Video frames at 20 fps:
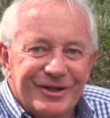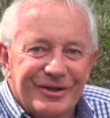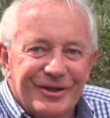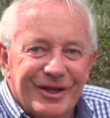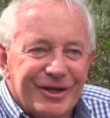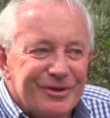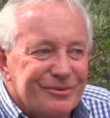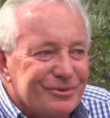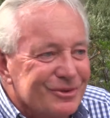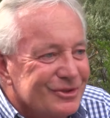The
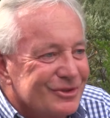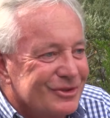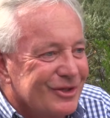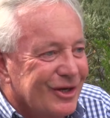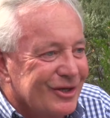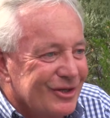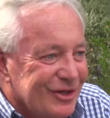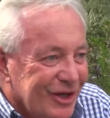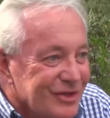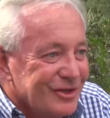Lakewood
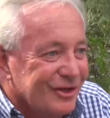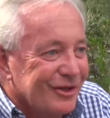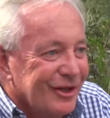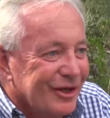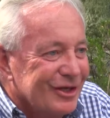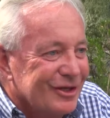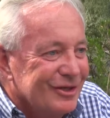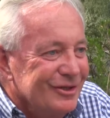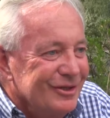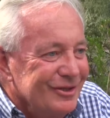Estate has a
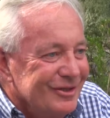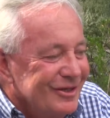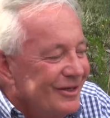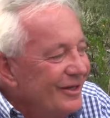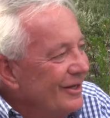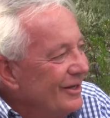lake in it,